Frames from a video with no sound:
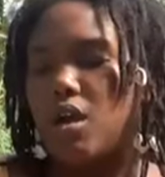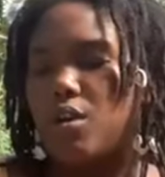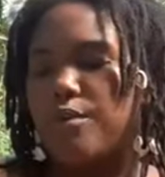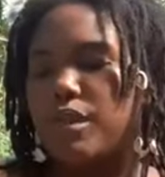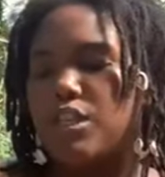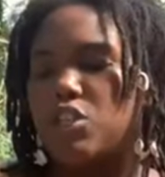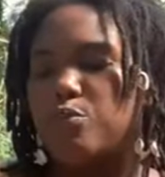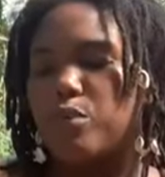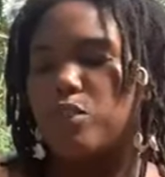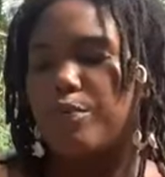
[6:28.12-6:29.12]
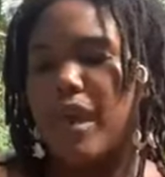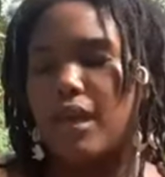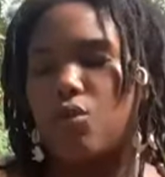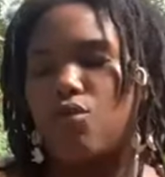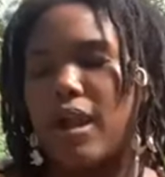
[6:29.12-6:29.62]
um, in his book,
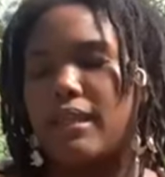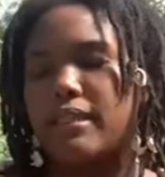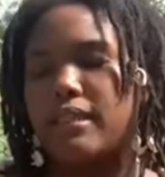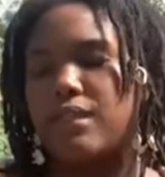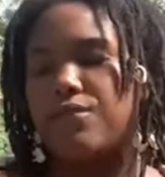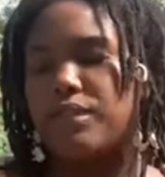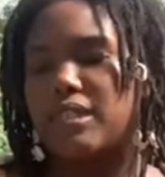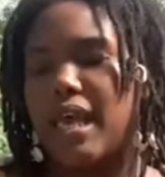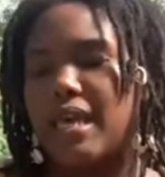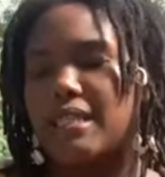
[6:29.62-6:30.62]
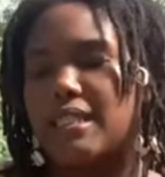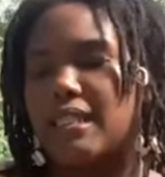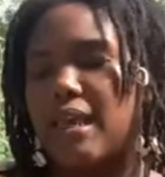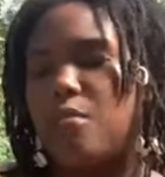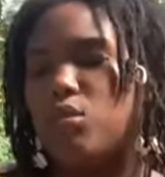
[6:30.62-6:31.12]
Peck rightly
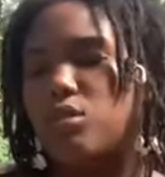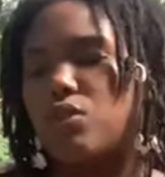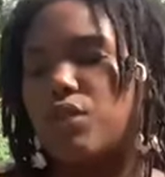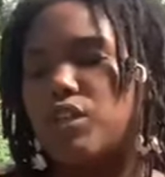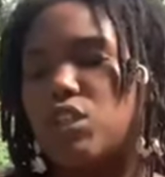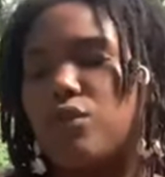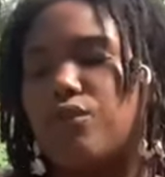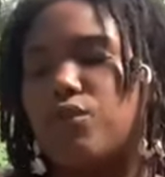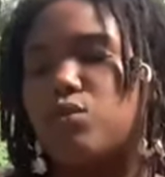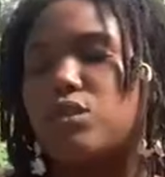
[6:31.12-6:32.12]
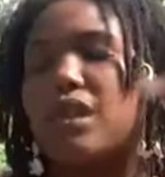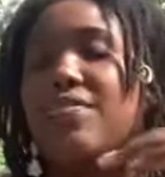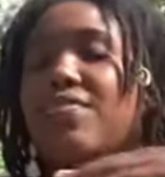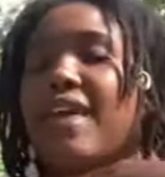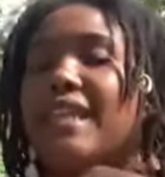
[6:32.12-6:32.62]
emphasizes that most of us confuse
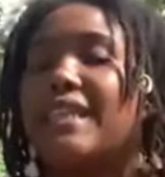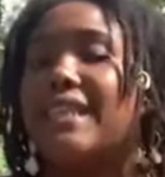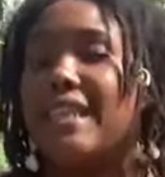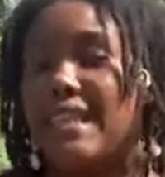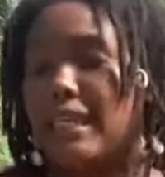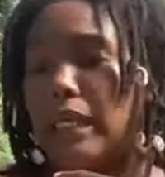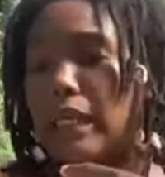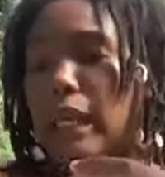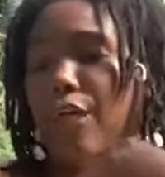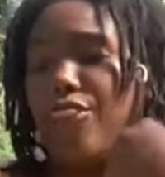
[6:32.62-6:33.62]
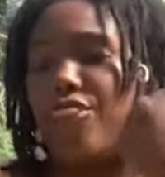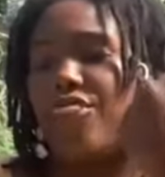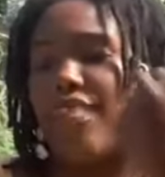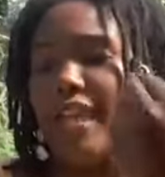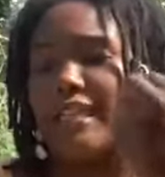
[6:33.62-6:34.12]
cathecting,
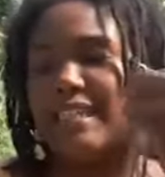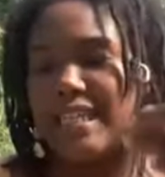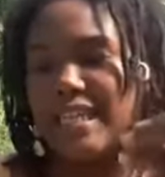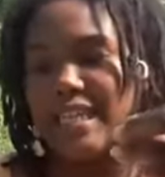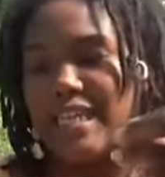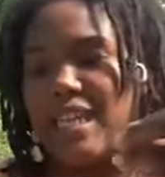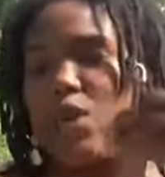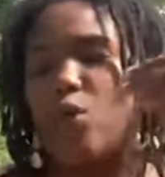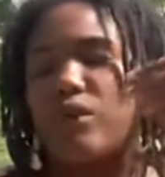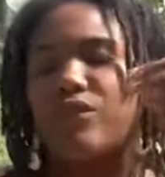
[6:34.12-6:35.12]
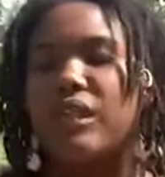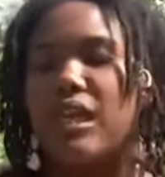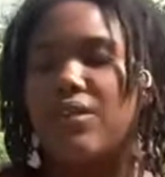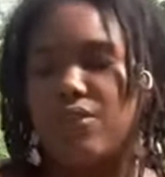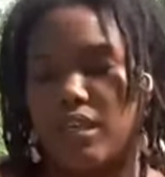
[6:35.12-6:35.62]
cathecting with
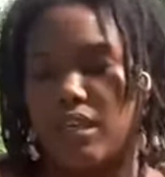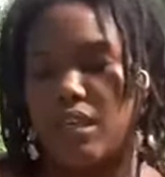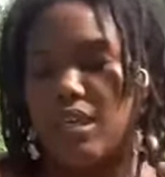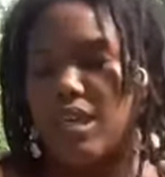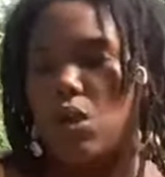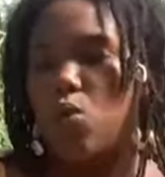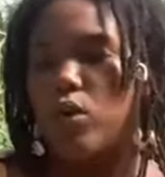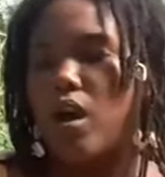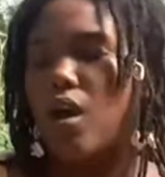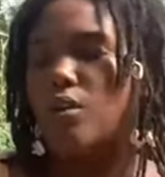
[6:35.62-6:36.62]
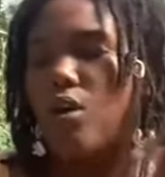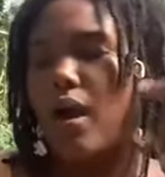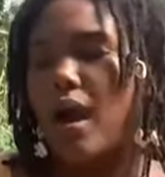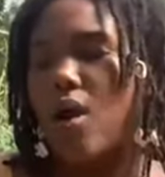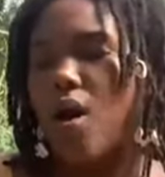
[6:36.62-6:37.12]
loving. We all
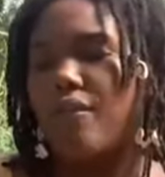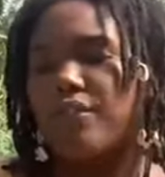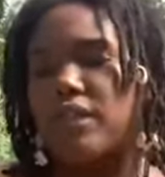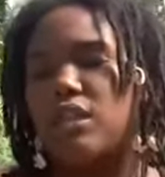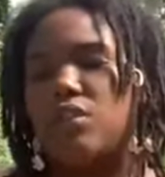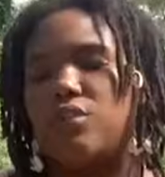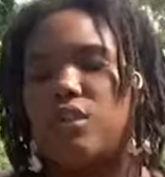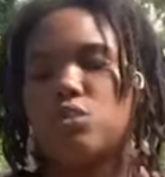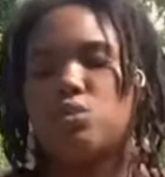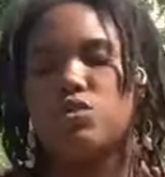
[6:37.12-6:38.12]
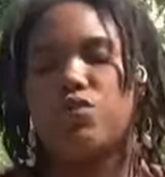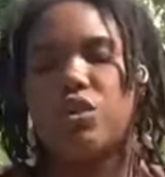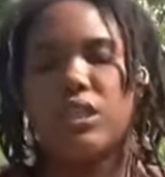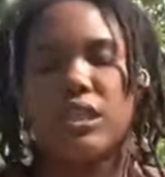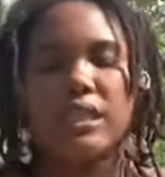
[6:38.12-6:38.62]
know how often individuals
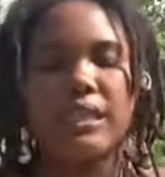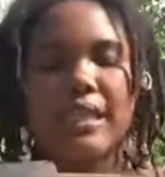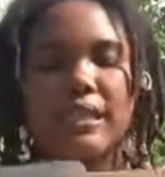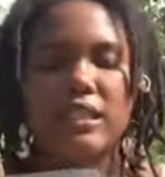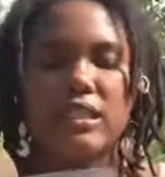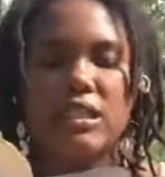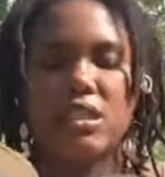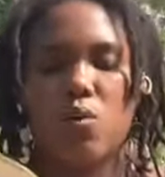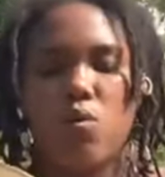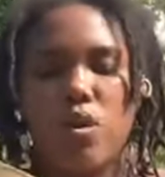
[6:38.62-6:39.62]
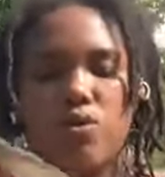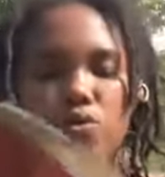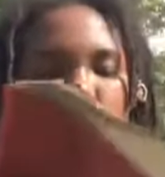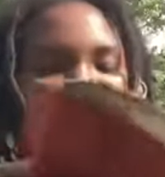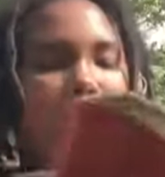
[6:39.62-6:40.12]
feeling connected to someone
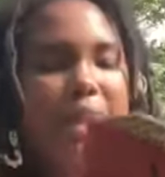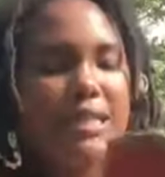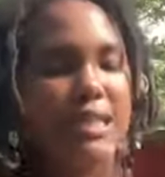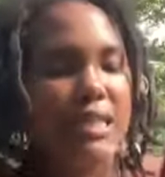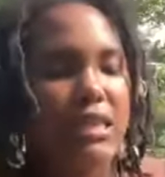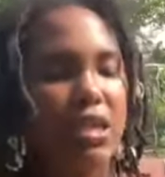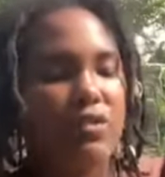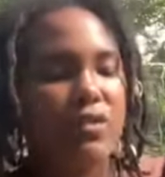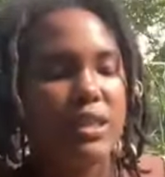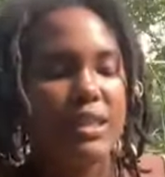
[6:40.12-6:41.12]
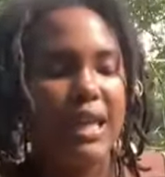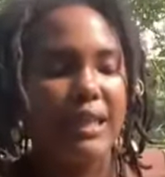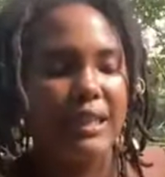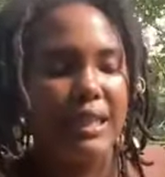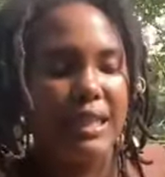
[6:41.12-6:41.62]
through the process of
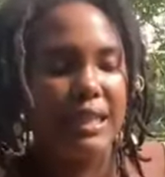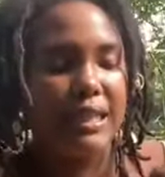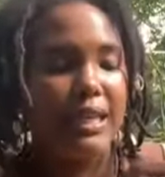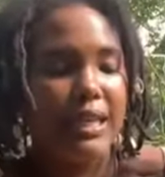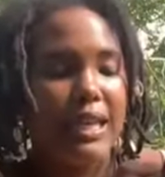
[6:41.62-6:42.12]
cathecting,